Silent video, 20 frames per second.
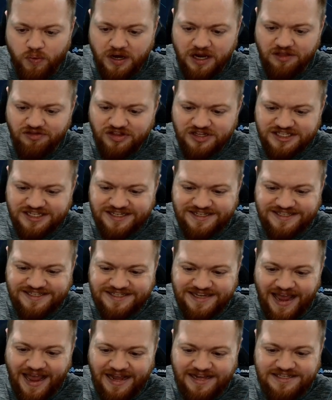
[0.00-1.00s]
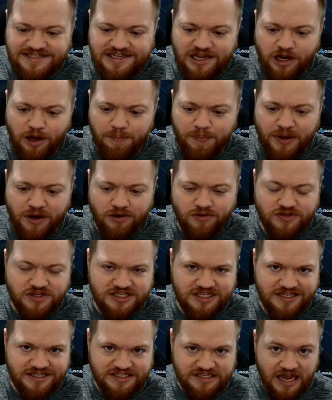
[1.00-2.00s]
We need this exact setup here,
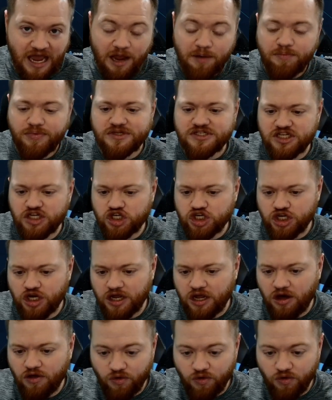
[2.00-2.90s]
this exact positioning,